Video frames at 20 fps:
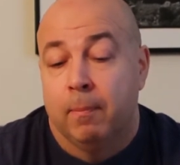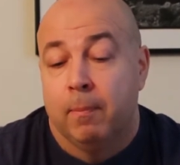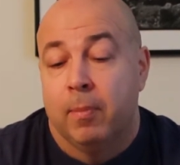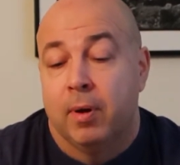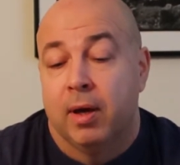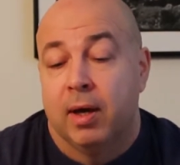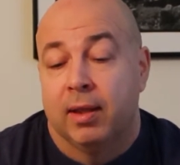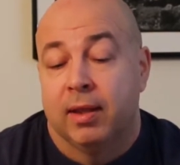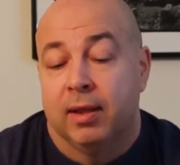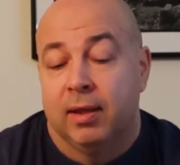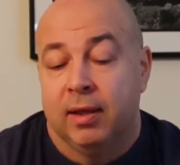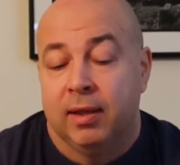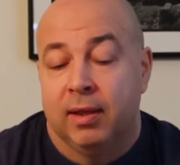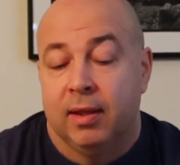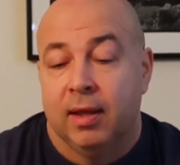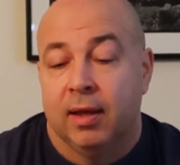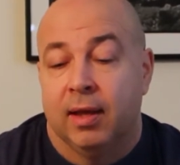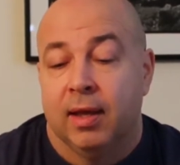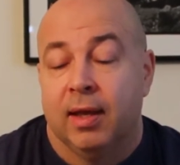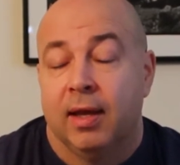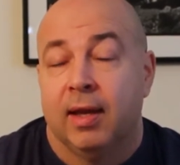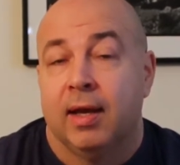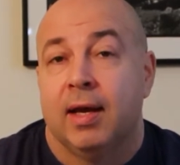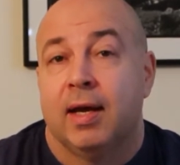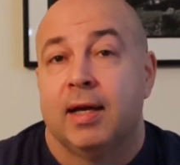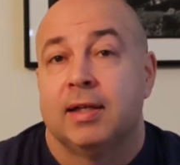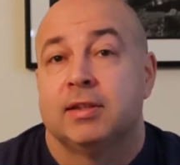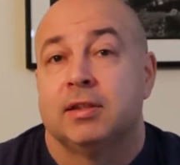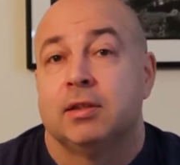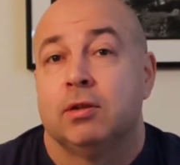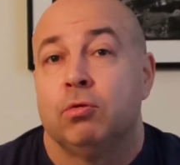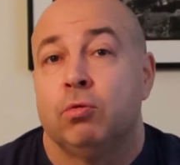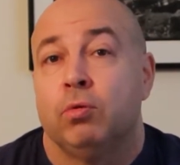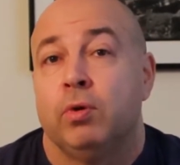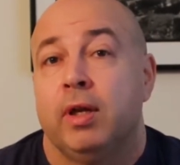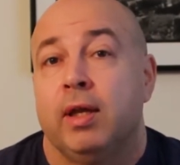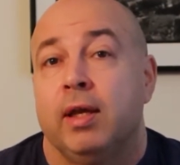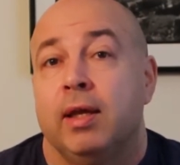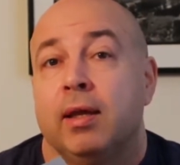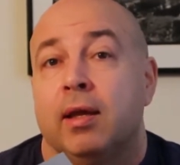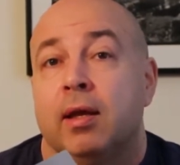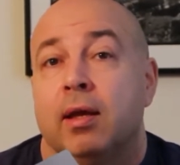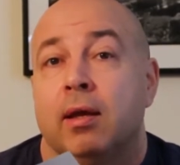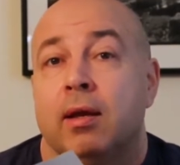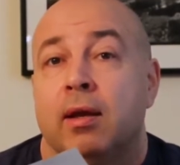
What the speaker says: but it again has really